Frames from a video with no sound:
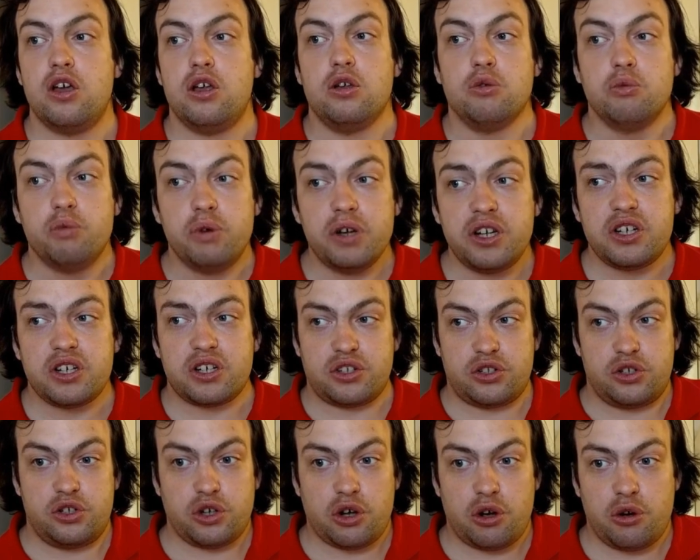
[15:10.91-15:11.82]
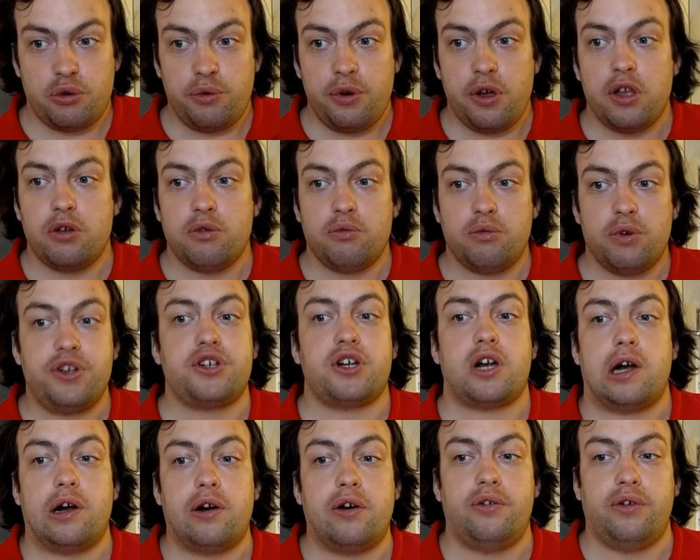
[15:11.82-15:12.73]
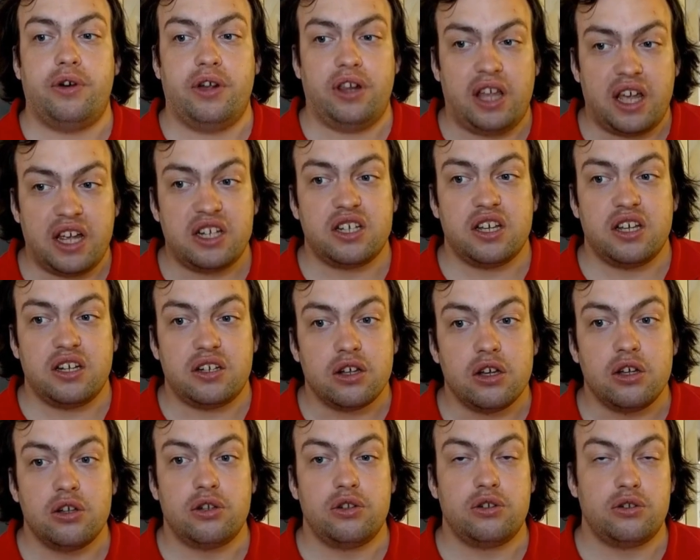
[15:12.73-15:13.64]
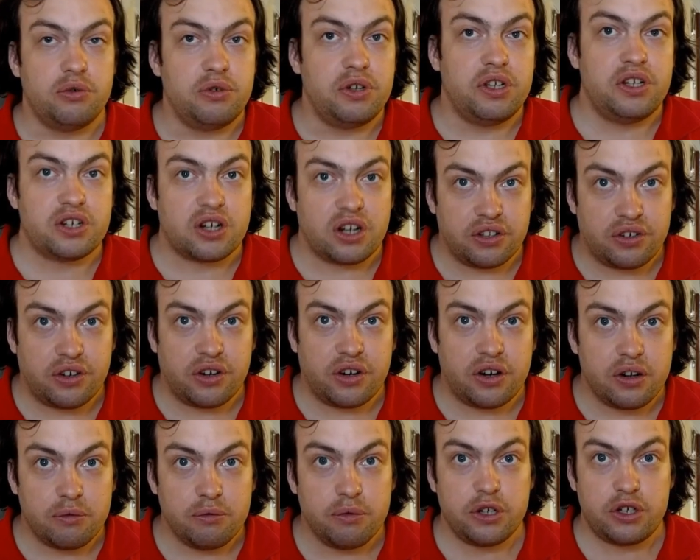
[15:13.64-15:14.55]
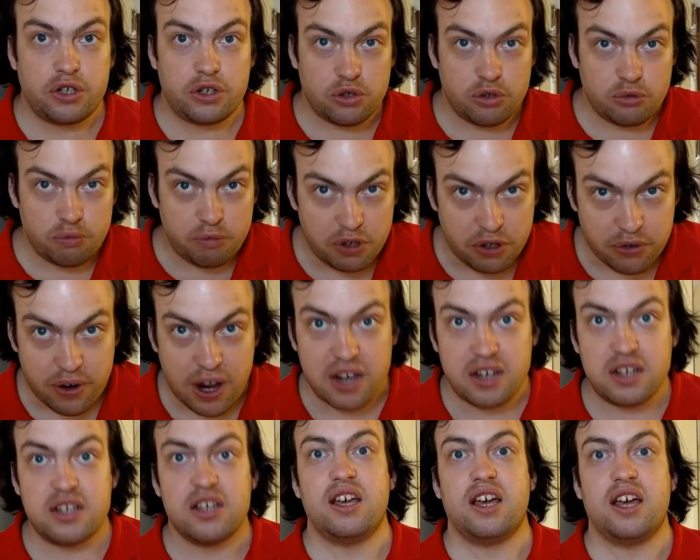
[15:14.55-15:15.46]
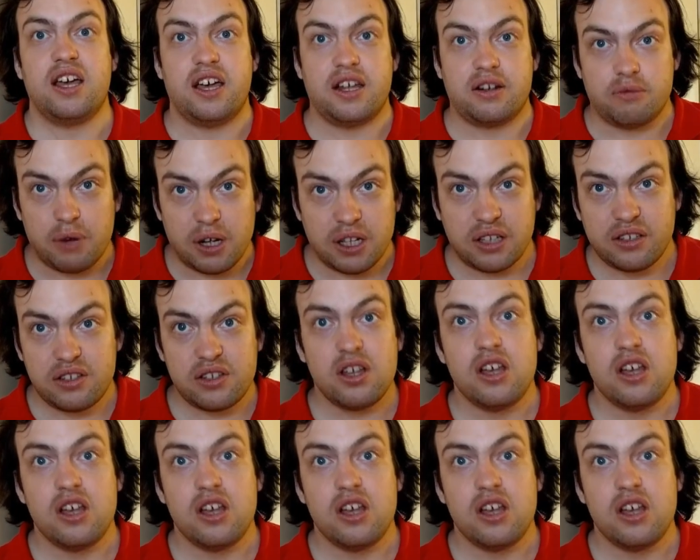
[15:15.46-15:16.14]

We just show which are related to each other, which should be read at once.